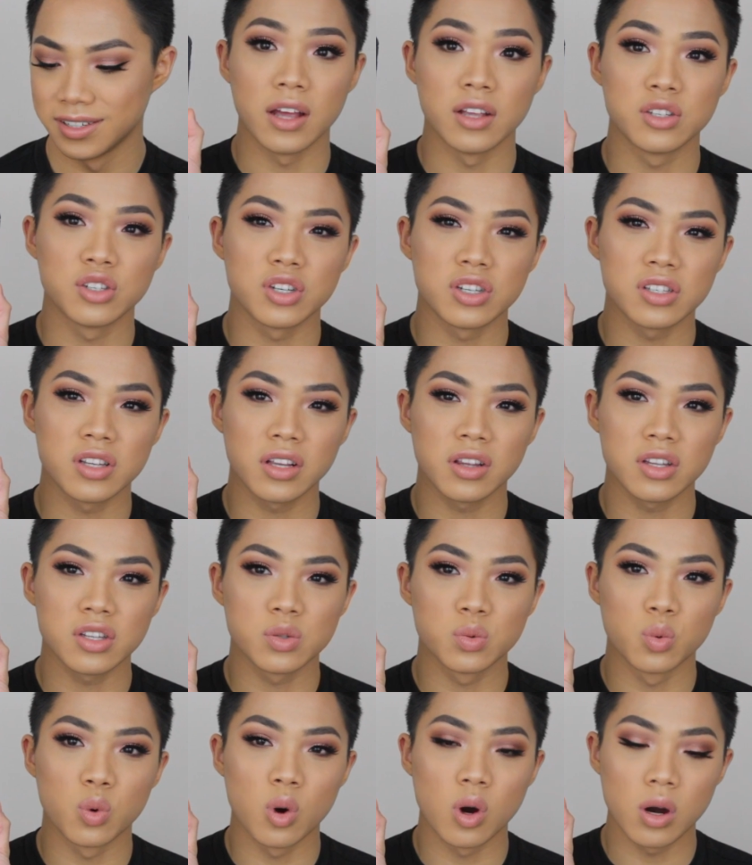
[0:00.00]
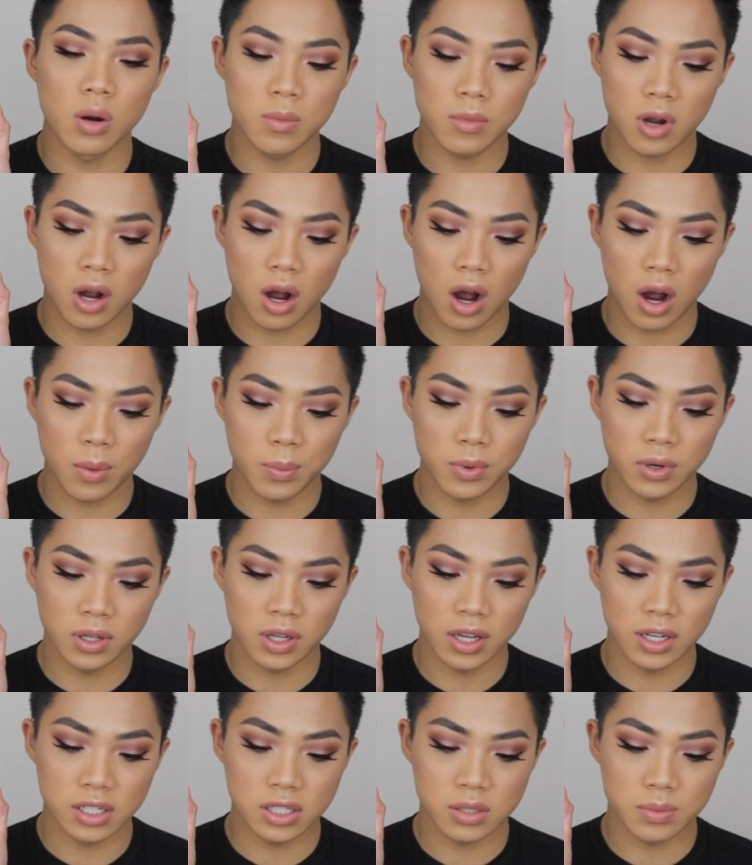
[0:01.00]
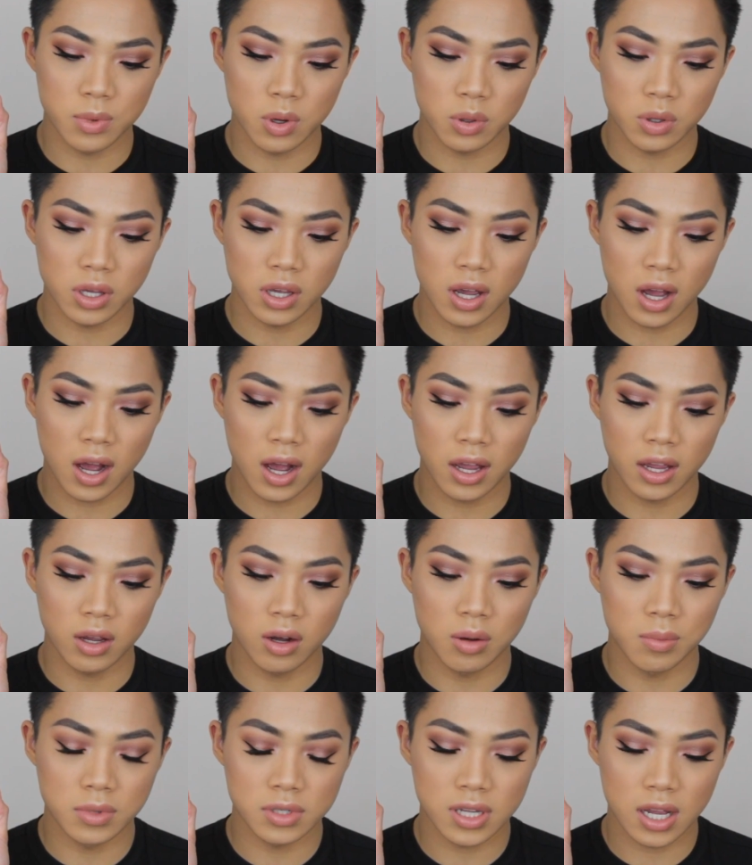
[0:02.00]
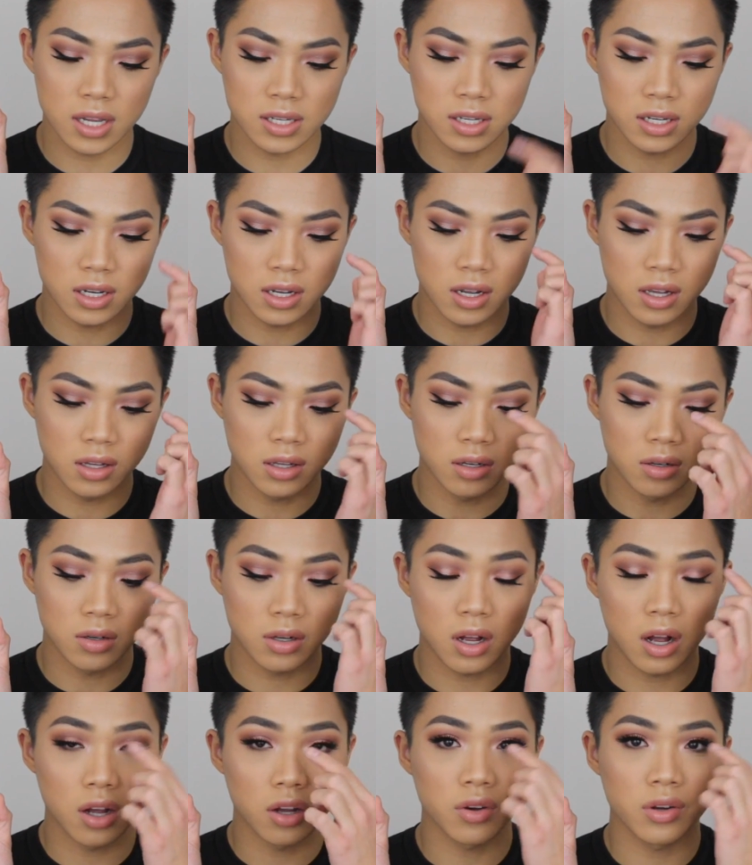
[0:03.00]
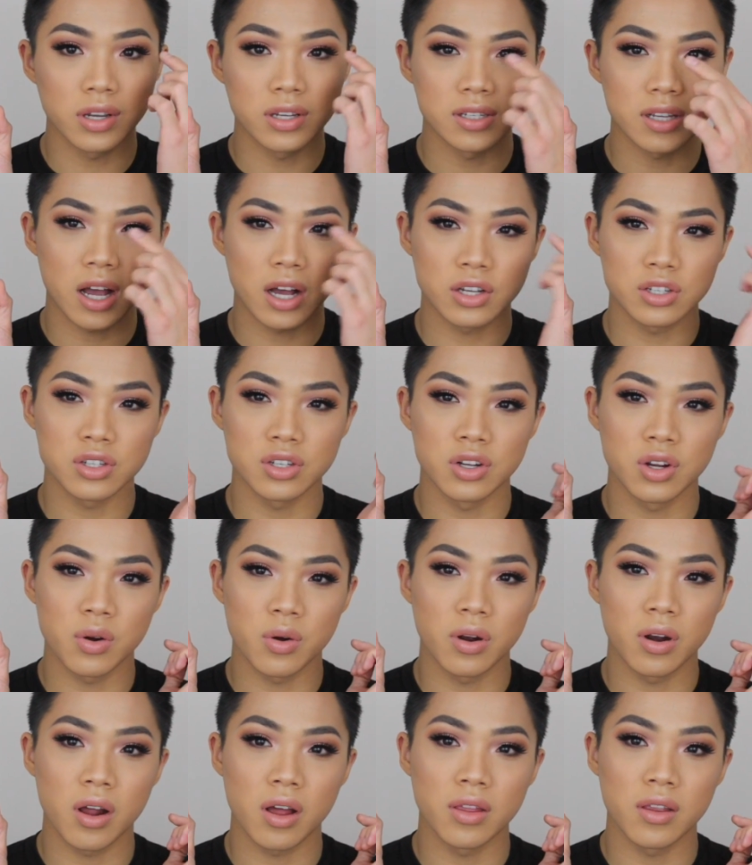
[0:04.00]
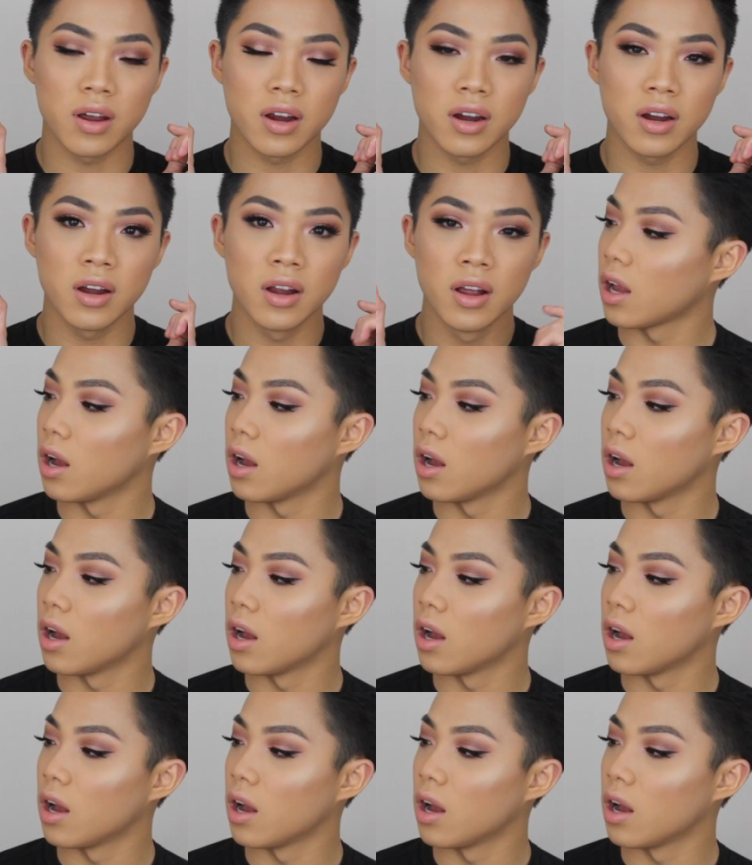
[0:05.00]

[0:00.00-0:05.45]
It's just like this warm copper like smoky eye, almost has like a little cut crease action going on there.